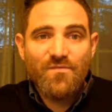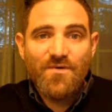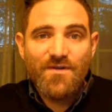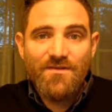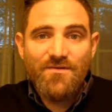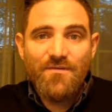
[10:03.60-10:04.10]

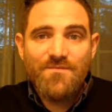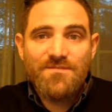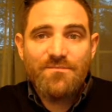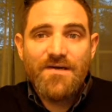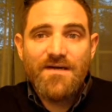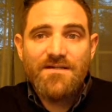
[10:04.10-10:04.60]
one of the corpse's
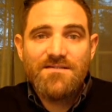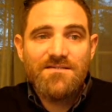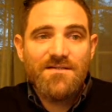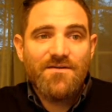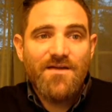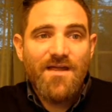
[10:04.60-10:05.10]
pockets,
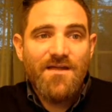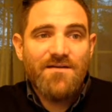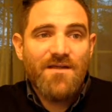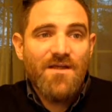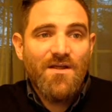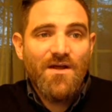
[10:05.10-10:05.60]
his other
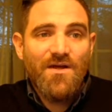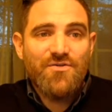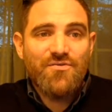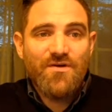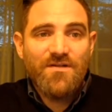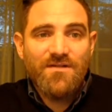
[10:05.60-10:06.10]
hand
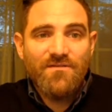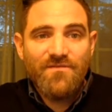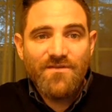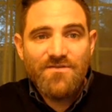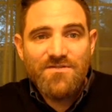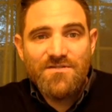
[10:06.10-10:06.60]
adroitly
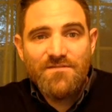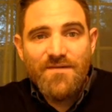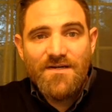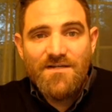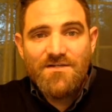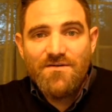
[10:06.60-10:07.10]
filches a
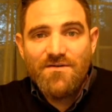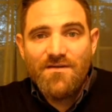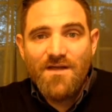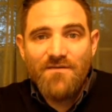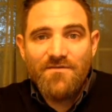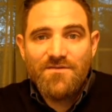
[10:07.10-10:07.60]
money token
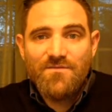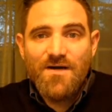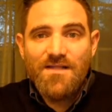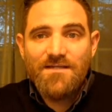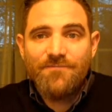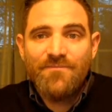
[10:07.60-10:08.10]
out of its
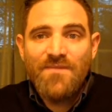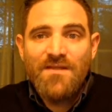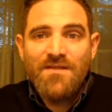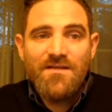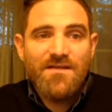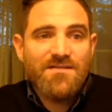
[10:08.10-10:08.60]
wallet.
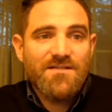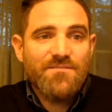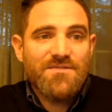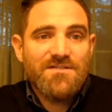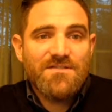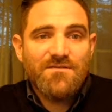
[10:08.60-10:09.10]
He
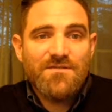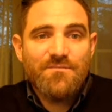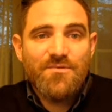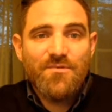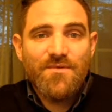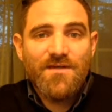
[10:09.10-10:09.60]
slips this into his
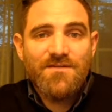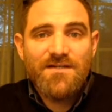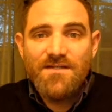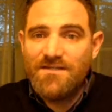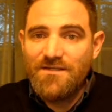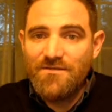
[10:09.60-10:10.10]
boot without
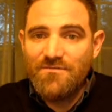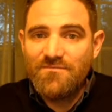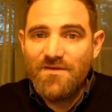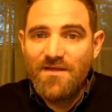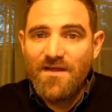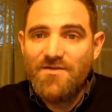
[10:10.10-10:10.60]
telling you.
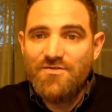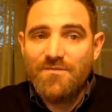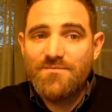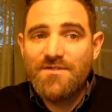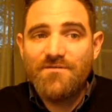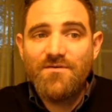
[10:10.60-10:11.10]
A casual
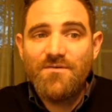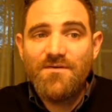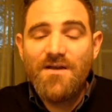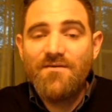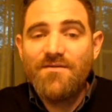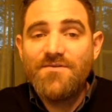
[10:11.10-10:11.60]
observer would
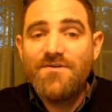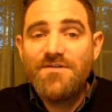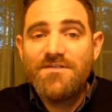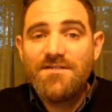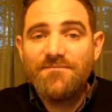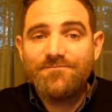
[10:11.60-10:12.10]
never have
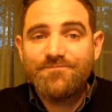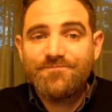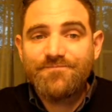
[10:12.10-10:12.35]
noticed it.